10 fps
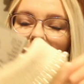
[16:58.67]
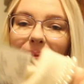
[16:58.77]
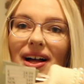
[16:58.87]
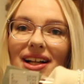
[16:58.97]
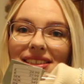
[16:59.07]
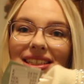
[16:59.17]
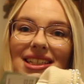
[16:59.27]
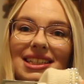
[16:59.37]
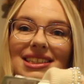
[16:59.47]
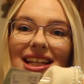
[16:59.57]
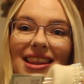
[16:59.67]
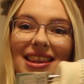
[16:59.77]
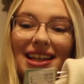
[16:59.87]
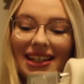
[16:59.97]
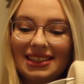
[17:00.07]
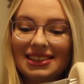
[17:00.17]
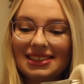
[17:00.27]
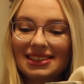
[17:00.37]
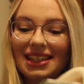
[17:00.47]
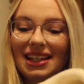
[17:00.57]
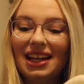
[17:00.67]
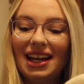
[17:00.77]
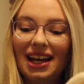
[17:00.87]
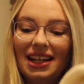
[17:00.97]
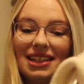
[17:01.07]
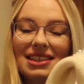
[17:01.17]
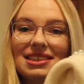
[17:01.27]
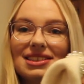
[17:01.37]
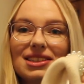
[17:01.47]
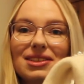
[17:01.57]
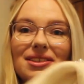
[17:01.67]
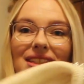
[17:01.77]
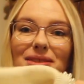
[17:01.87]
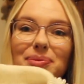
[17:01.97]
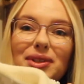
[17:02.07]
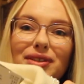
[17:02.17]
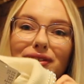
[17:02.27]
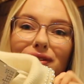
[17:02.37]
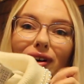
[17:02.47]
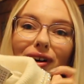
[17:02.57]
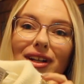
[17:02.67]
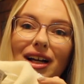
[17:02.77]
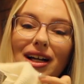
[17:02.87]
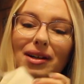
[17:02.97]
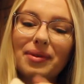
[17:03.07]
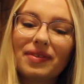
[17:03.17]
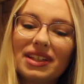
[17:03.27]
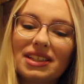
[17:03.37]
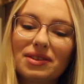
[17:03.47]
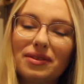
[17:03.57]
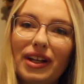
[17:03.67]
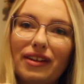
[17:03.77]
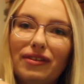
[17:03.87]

But it is this, and it's just got this beautiful collar with this sort of like